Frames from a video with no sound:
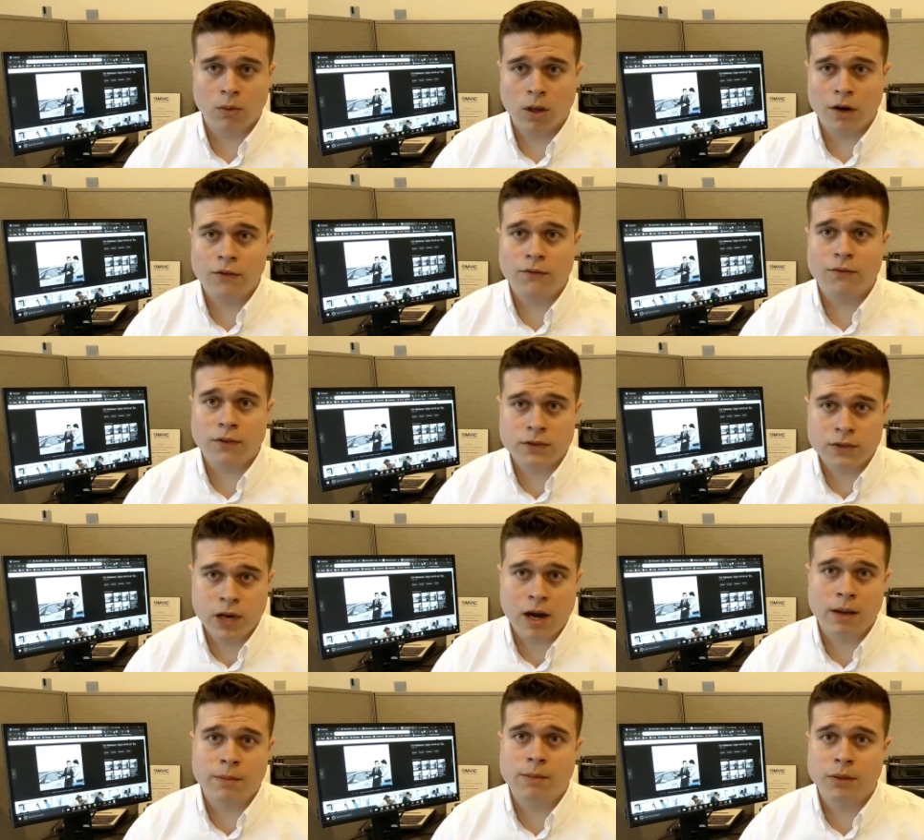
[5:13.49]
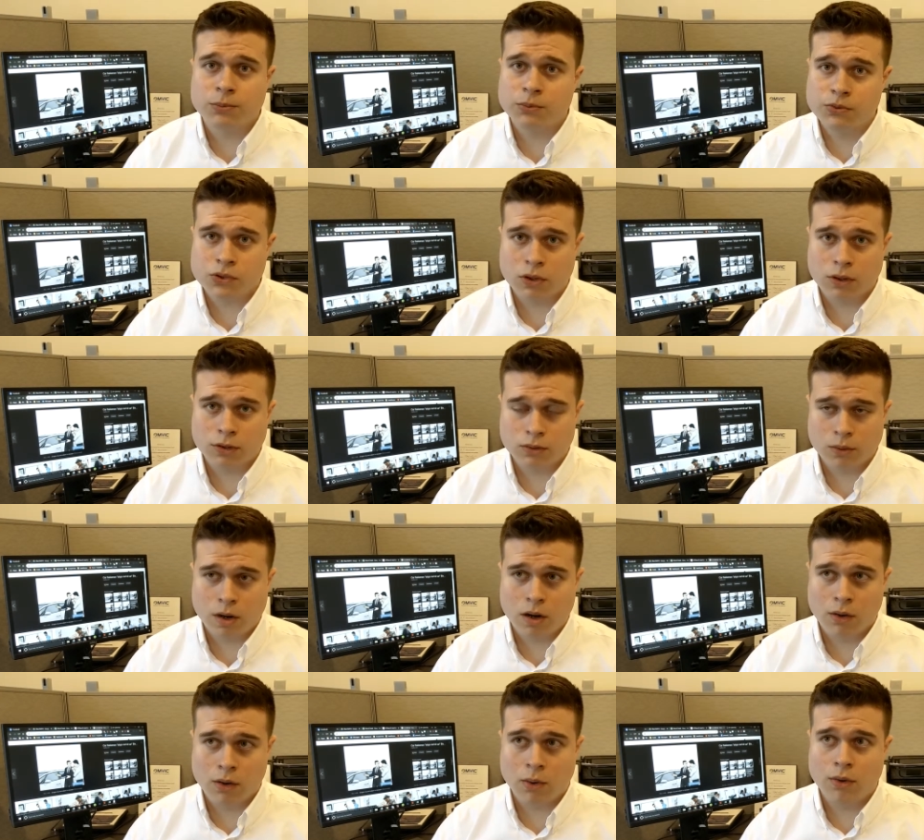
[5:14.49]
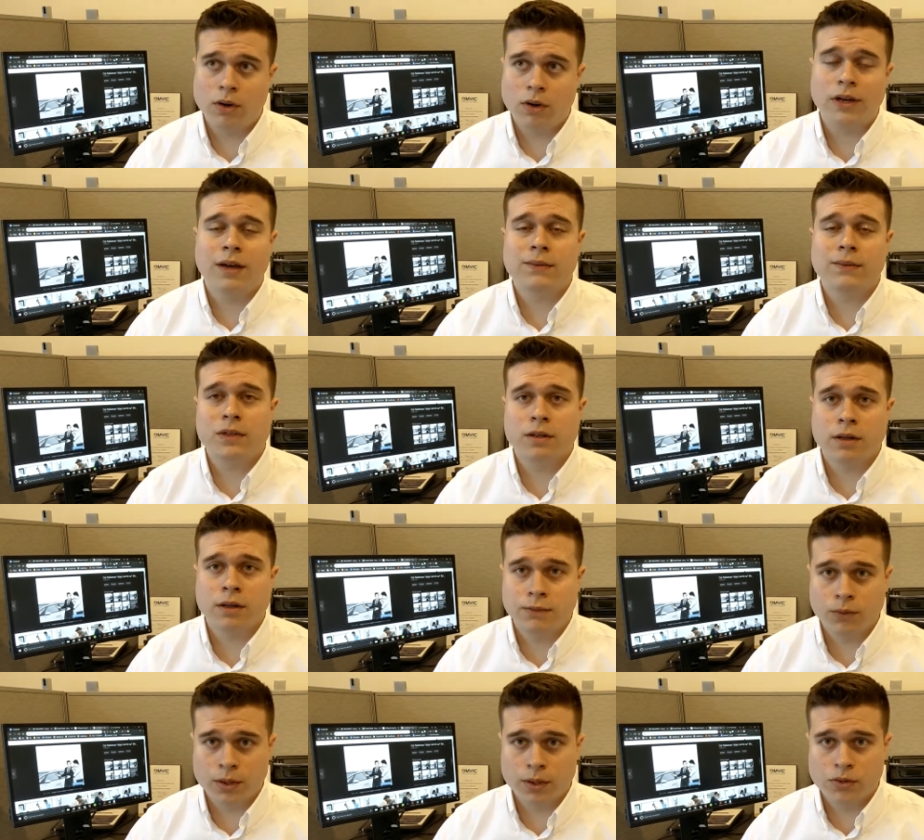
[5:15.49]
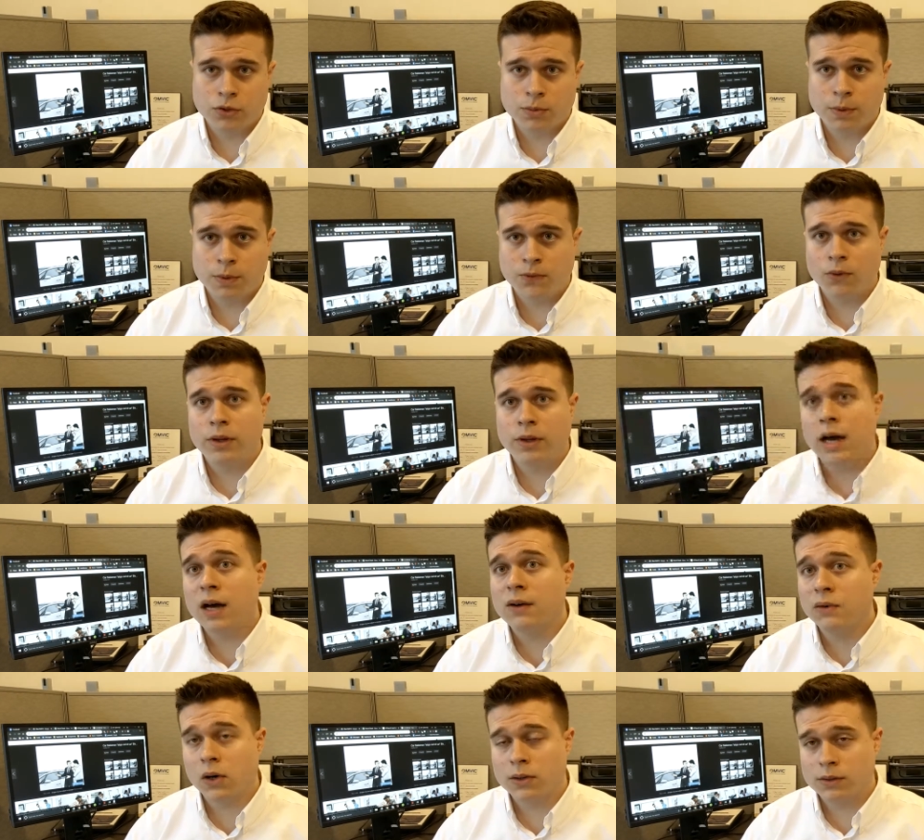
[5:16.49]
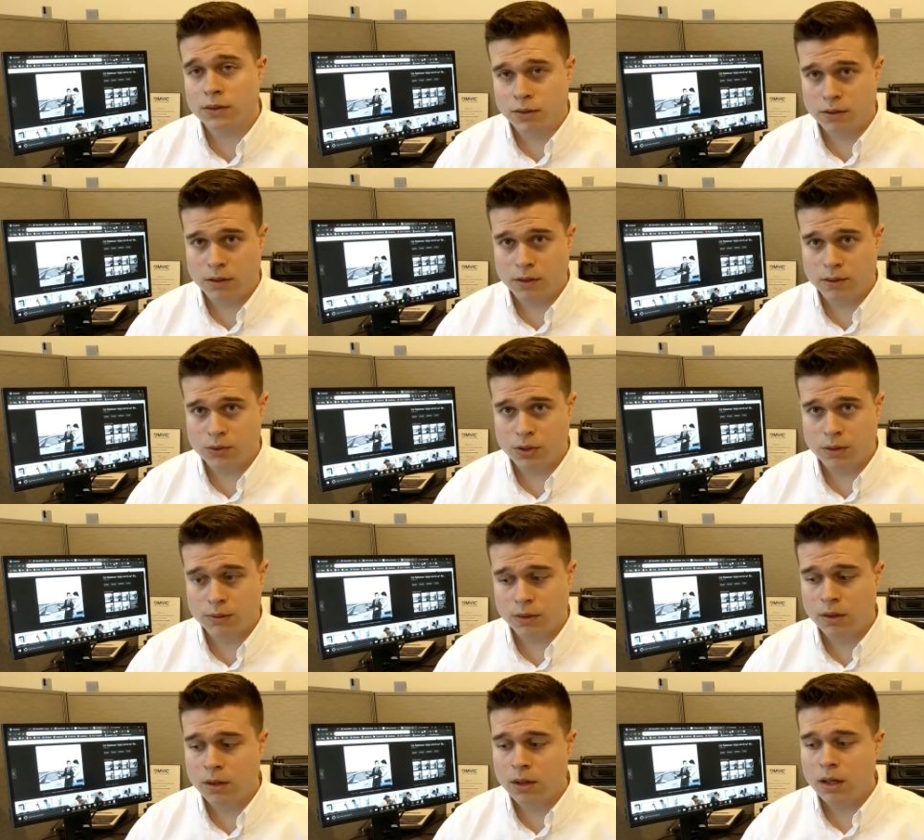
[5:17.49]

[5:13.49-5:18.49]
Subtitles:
A lot of the time people start in the wrong order and they haven't done enough research before they have gone to the dealership.